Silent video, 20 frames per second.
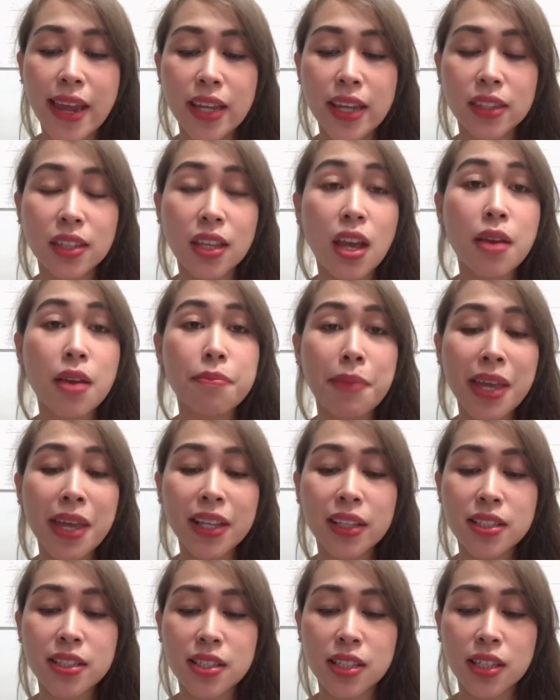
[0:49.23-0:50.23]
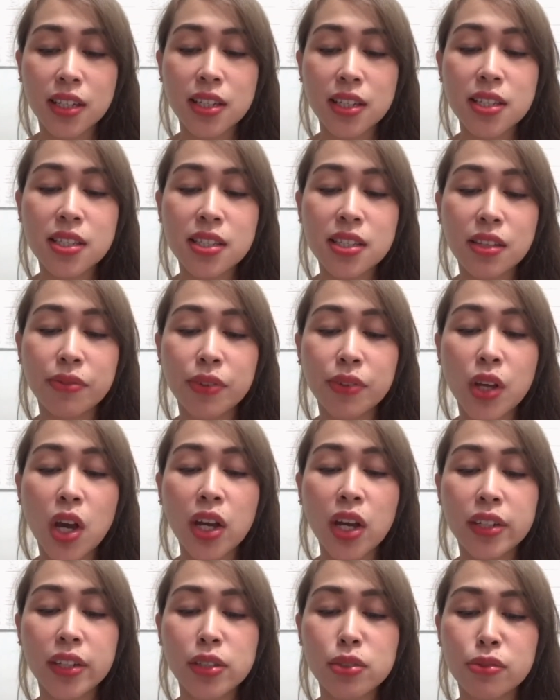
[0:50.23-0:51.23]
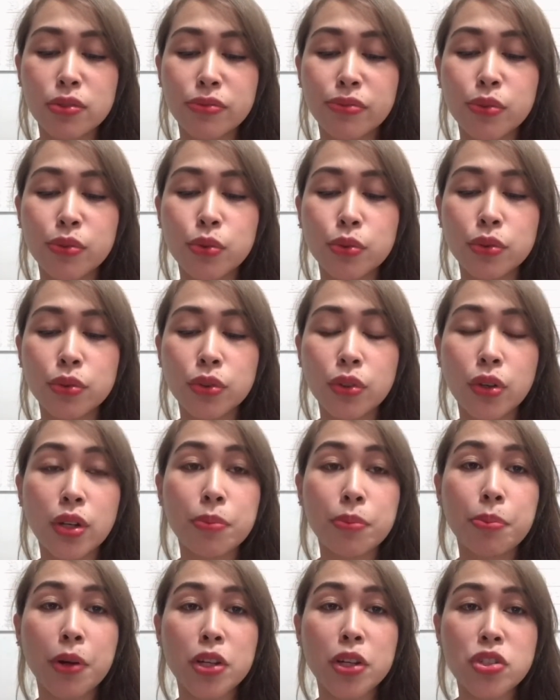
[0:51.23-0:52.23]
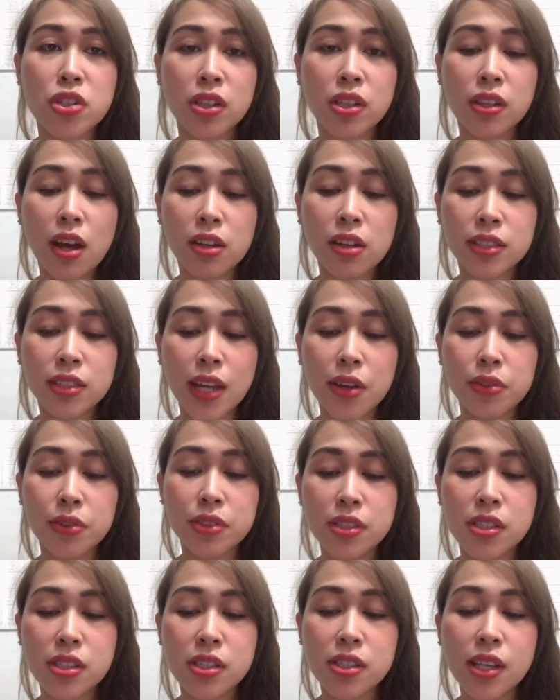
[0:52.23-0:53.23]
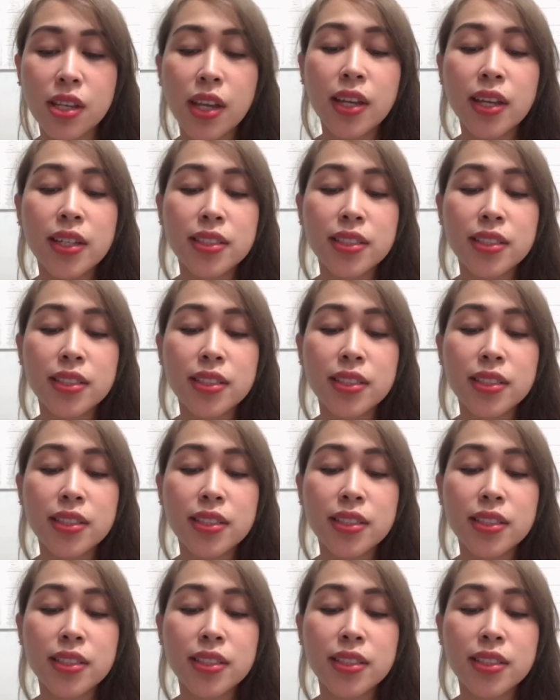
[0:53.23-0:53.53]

8 megacities have gone into full or partial lockdowns.